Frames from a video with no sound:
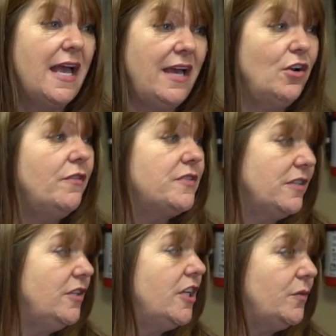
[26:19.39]
and often,
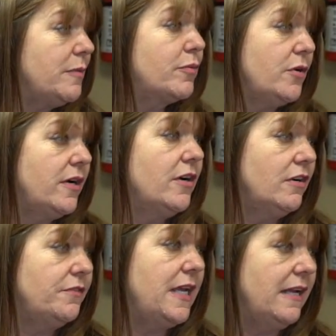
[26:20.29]
with broken
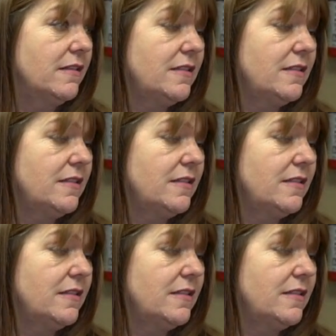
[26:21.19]
off nails.